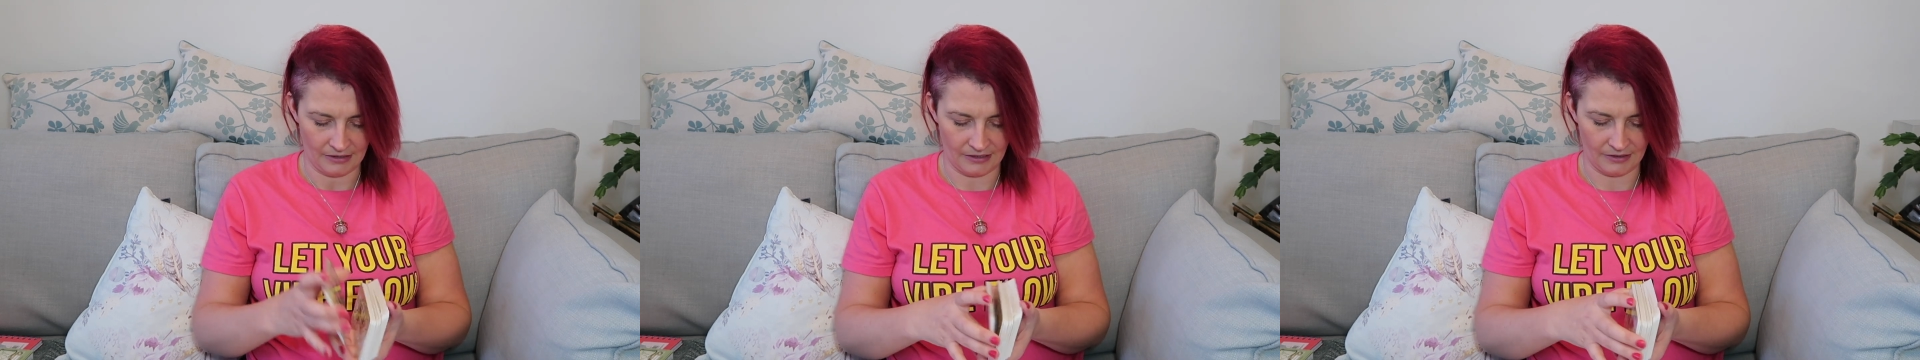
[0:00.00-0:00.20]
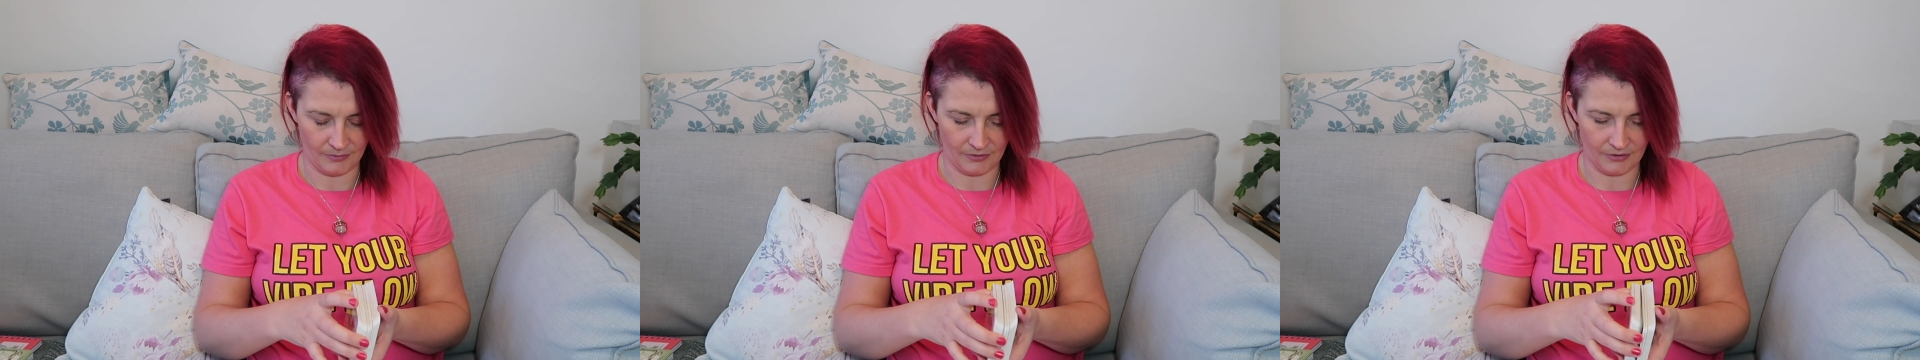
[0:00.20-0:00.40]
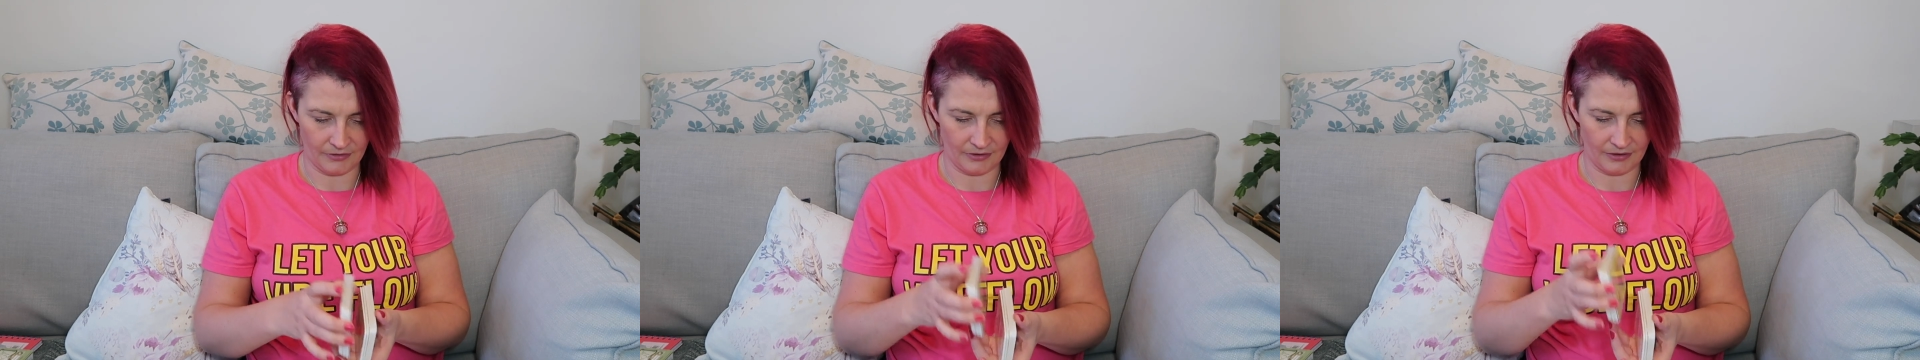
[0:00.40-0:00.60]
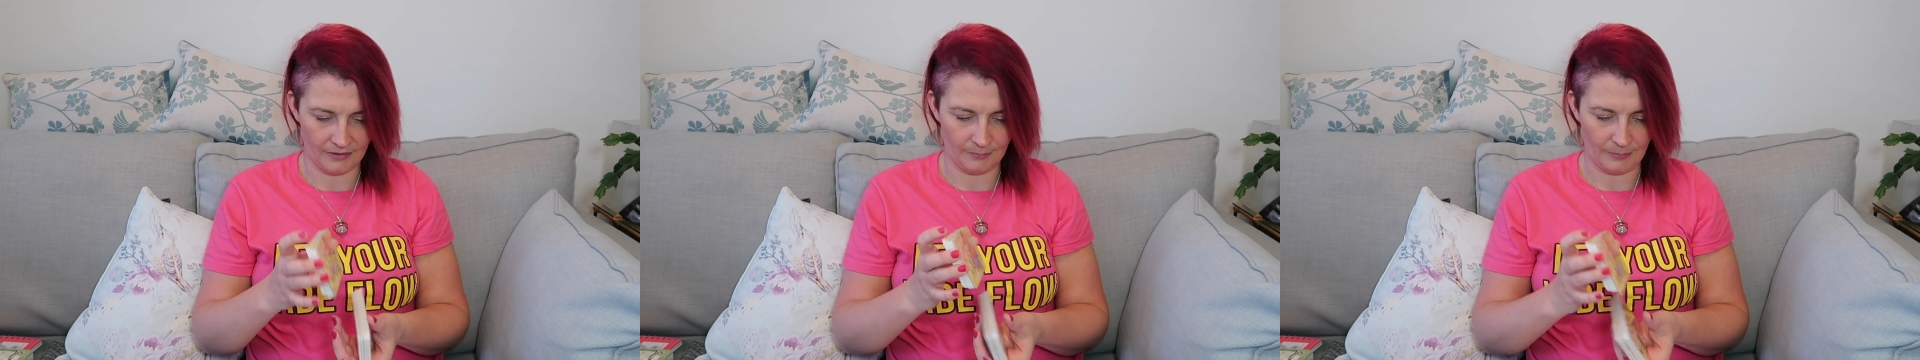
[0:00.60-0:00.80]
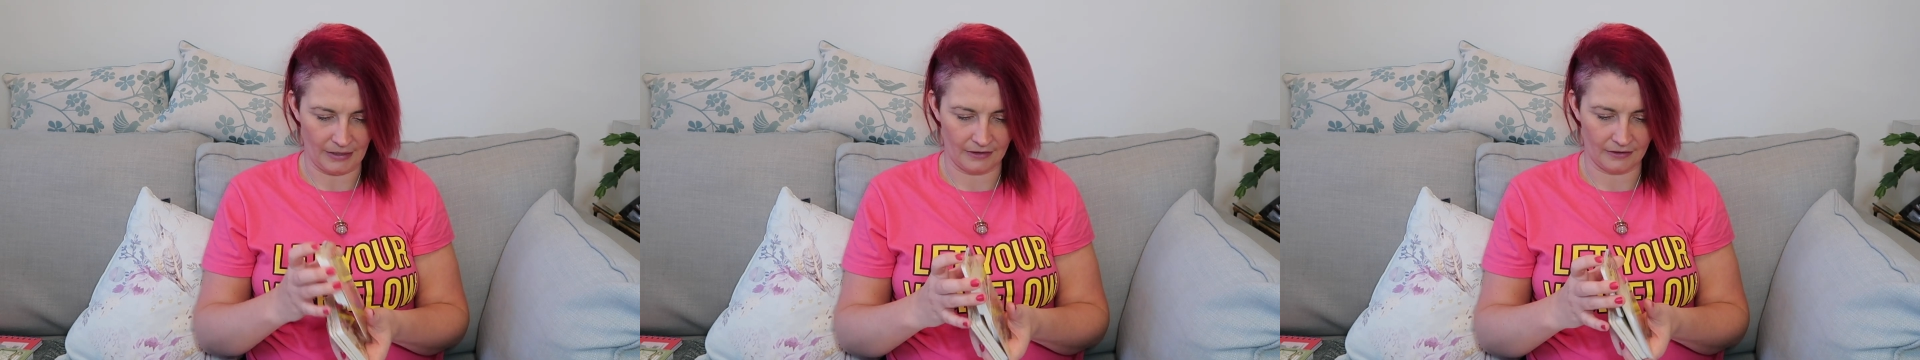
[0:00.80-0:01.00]
is what to
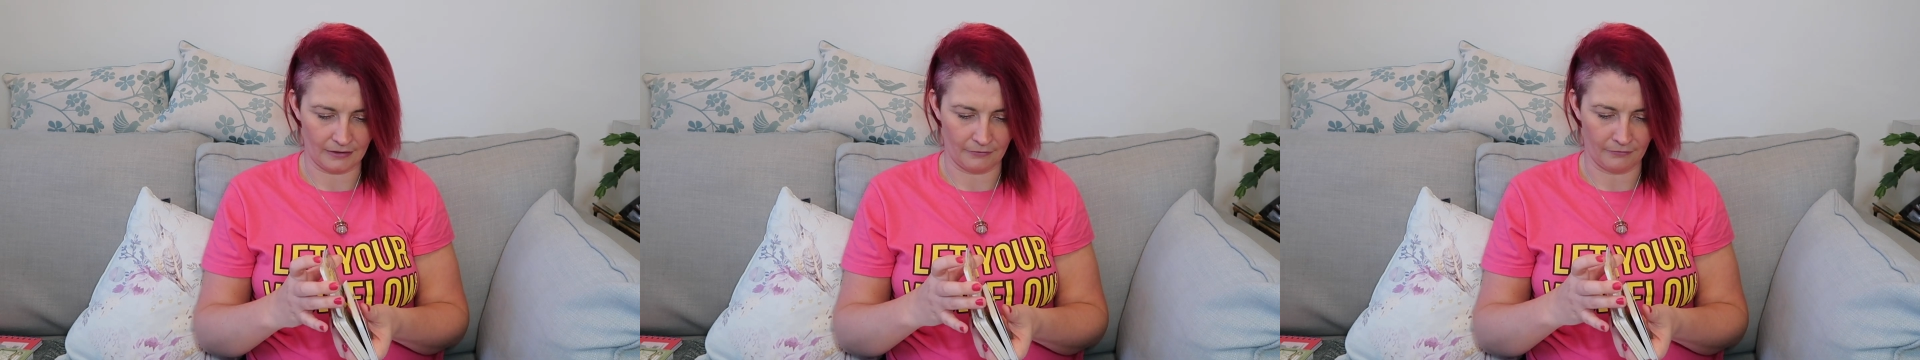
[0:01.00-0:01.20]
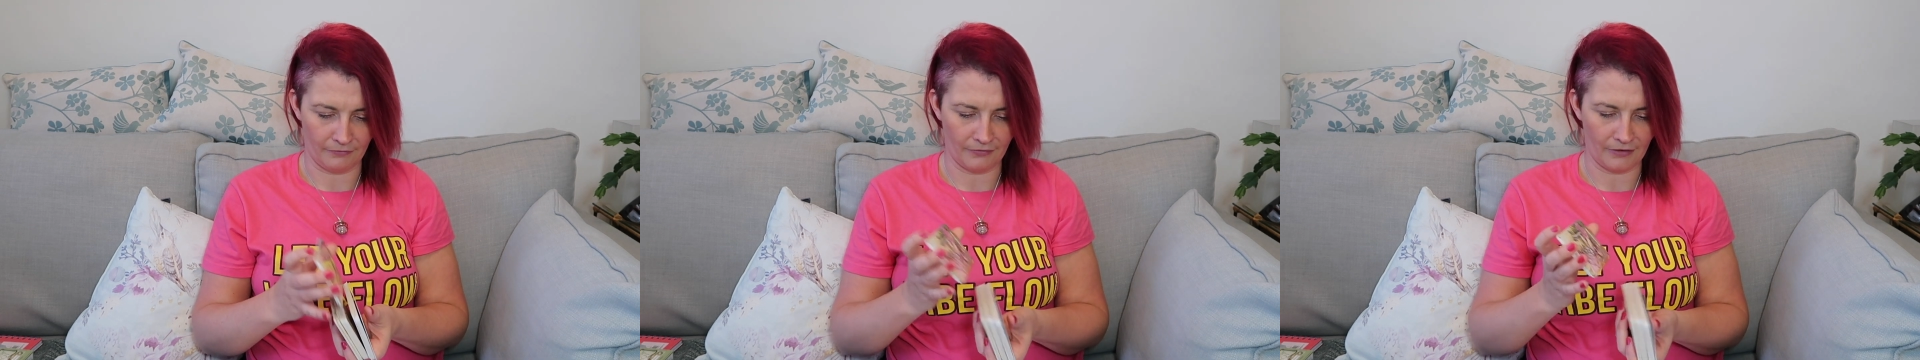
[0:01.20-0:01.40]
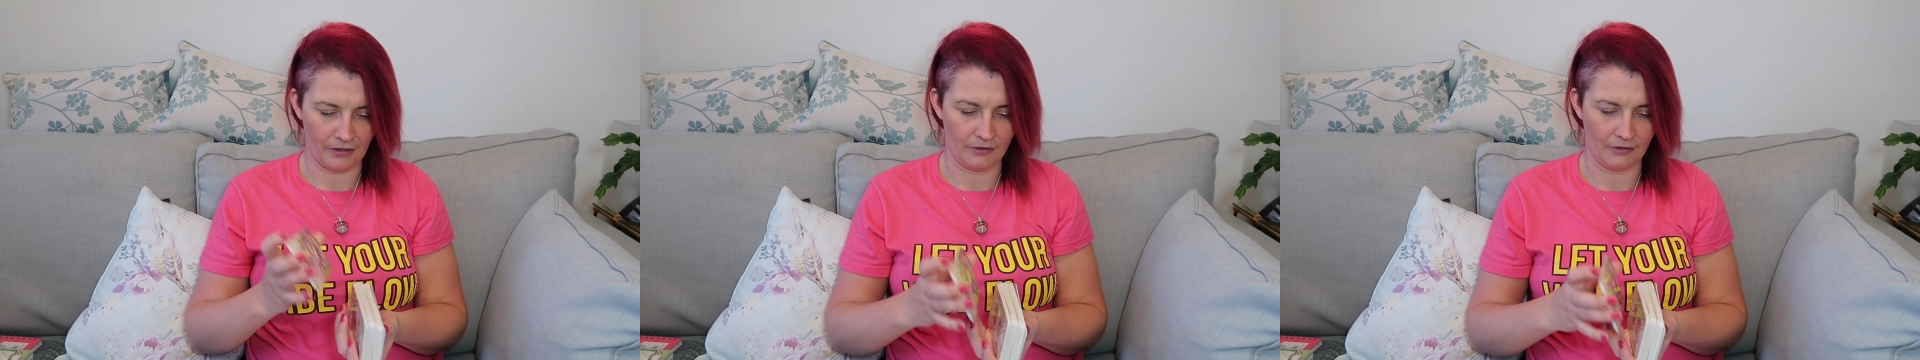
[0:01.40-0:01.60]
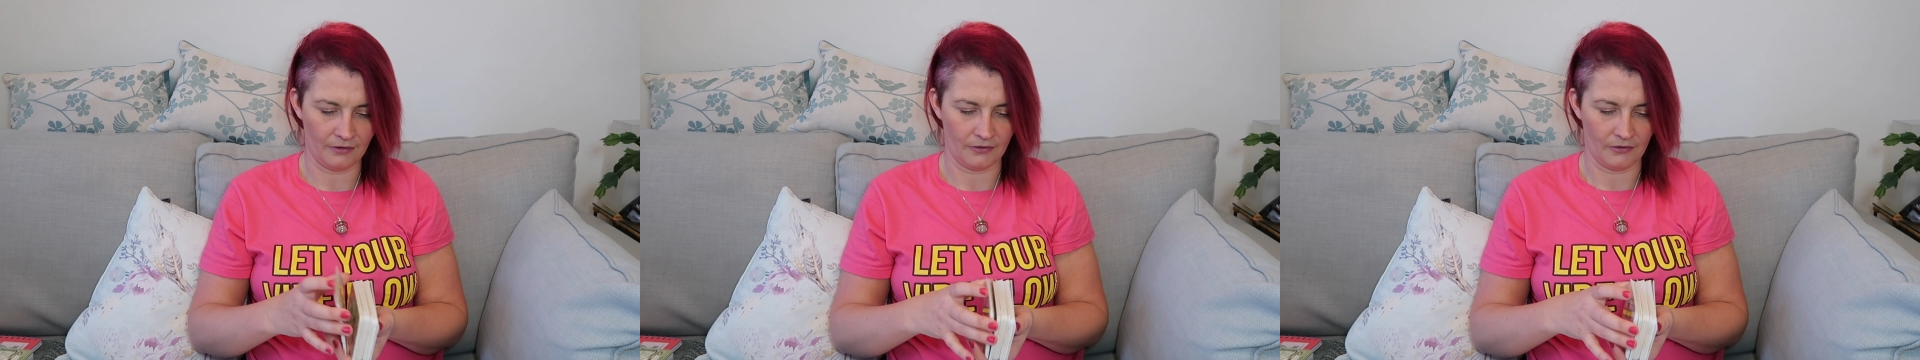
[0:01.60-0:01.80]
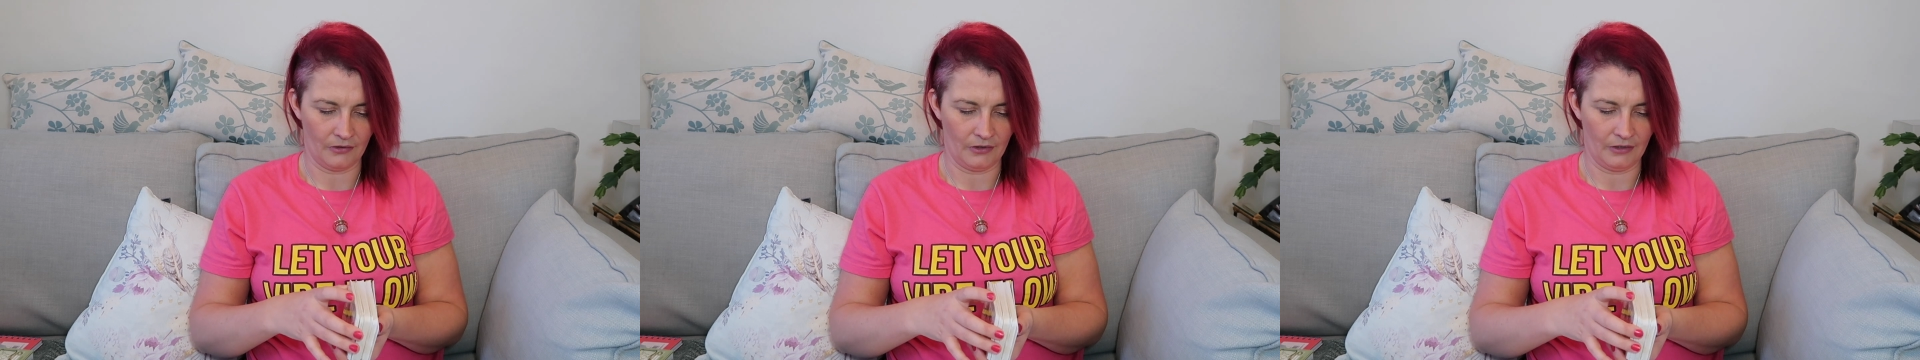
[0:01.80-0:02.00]
expect and
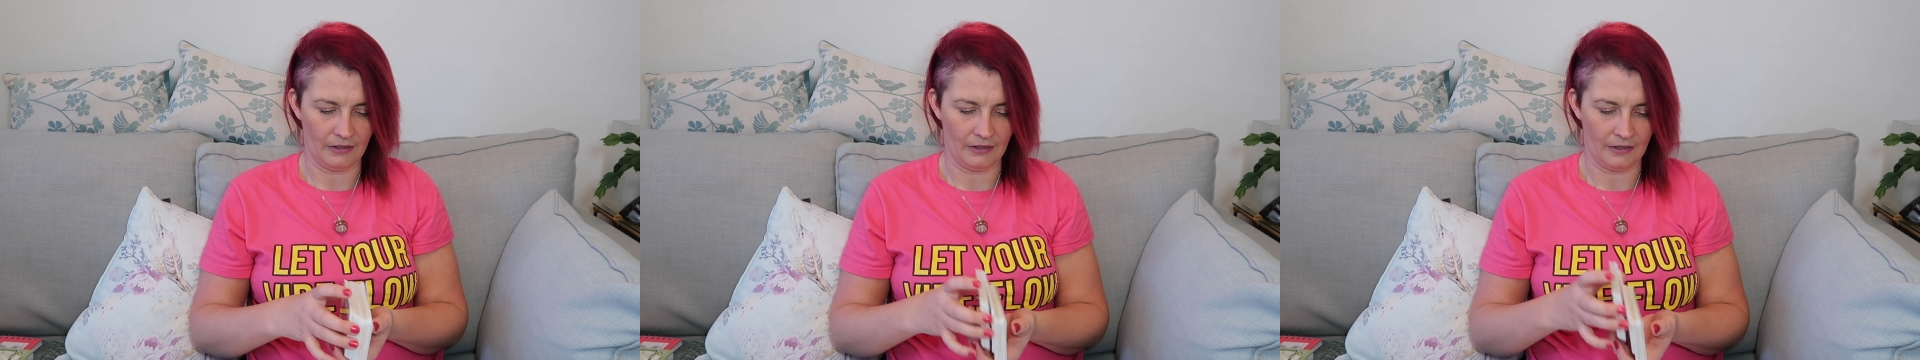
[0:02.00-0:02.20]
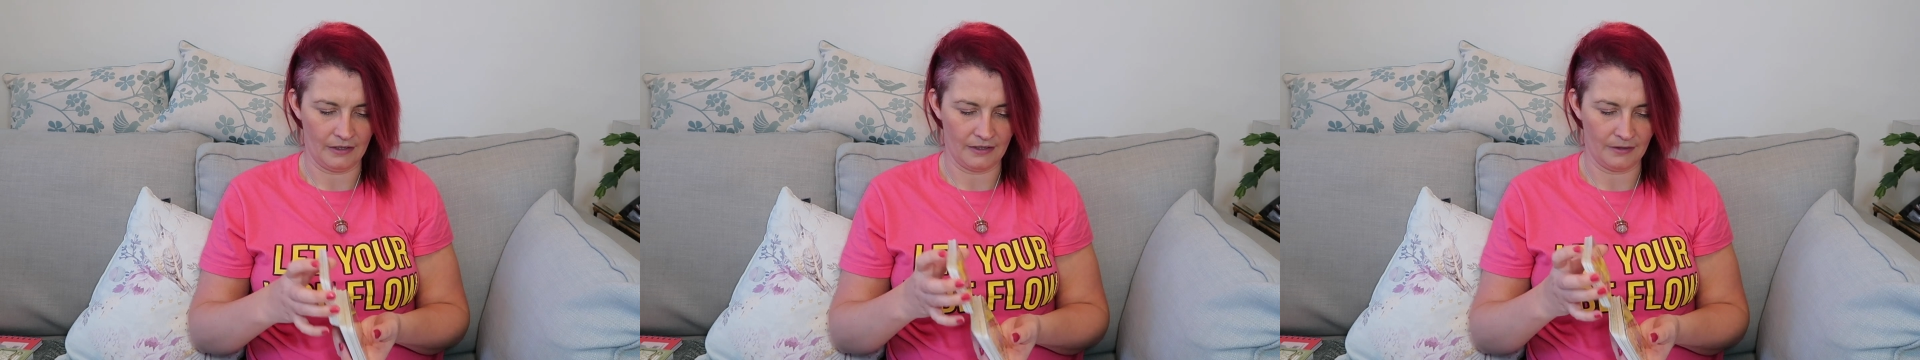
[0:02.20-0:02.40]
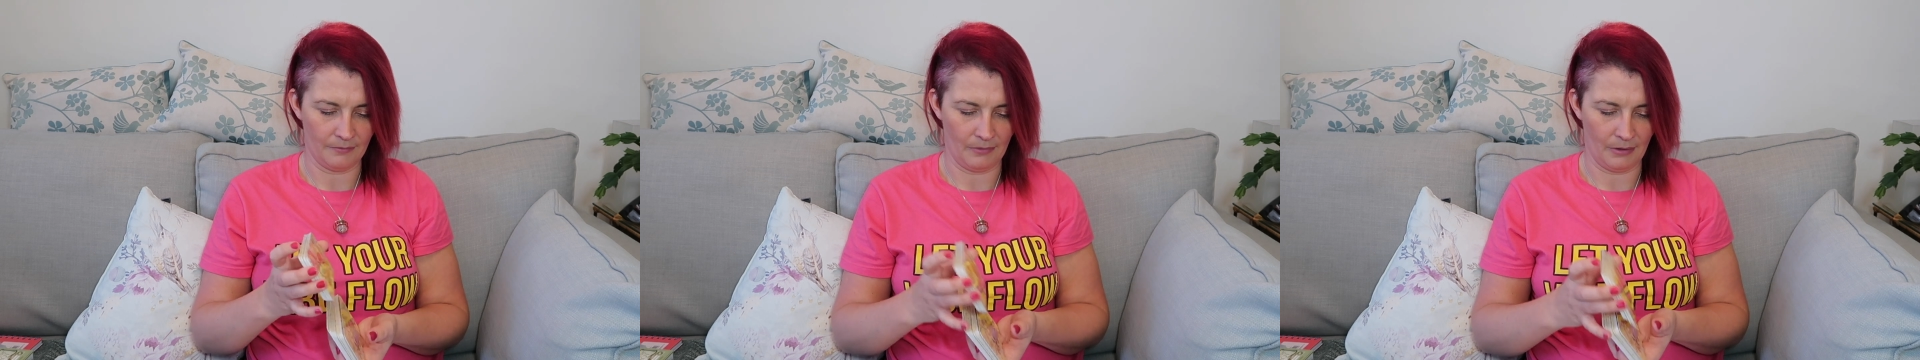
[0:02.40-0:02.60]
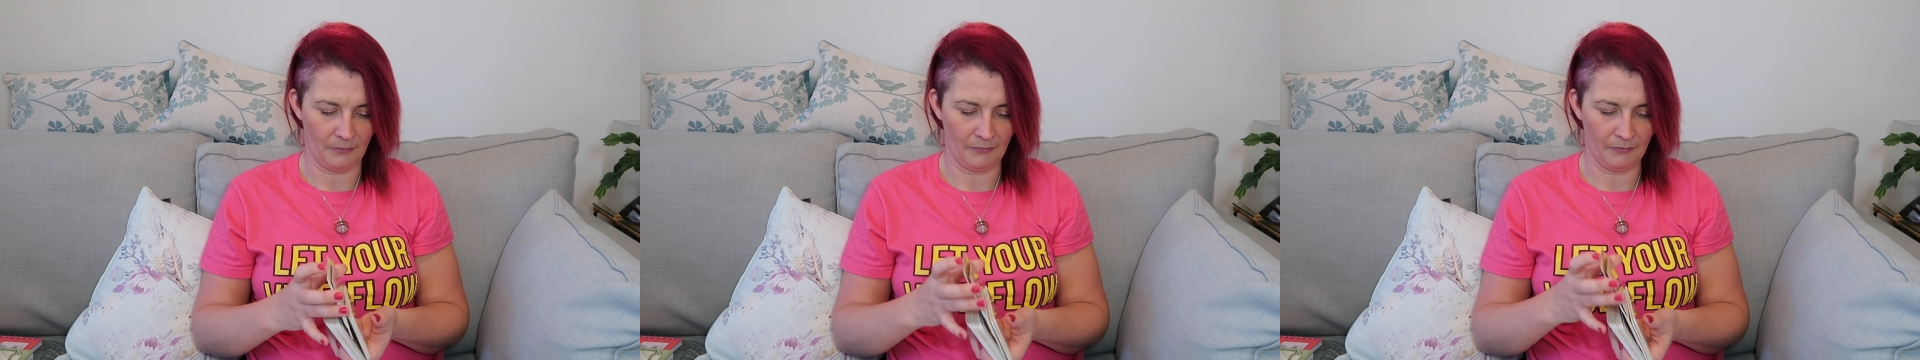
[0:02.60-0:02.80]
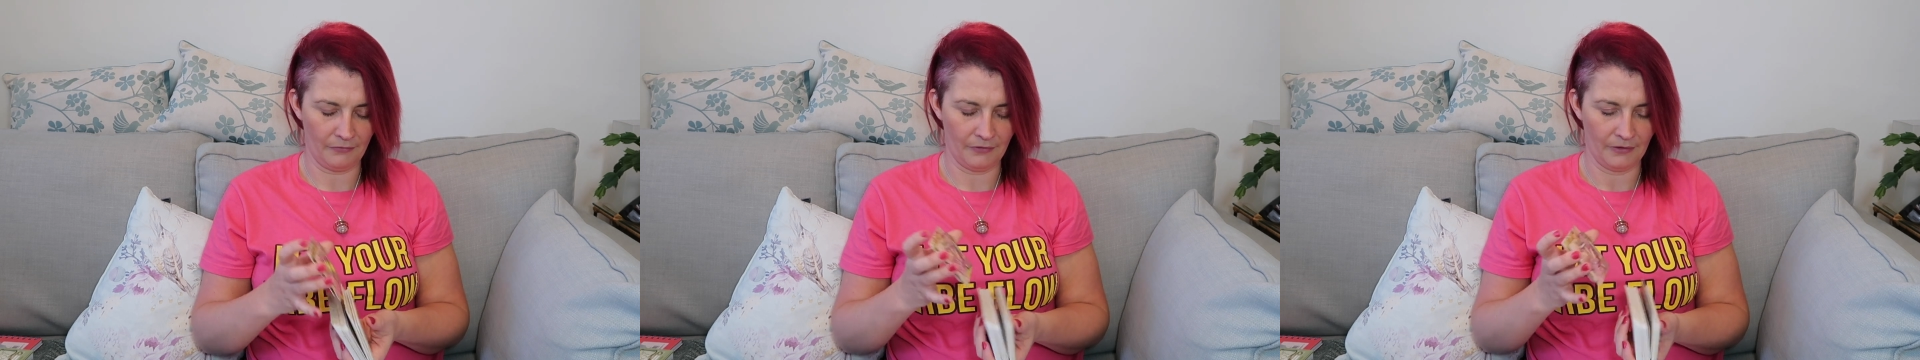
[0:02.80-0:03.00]
focus on in this month.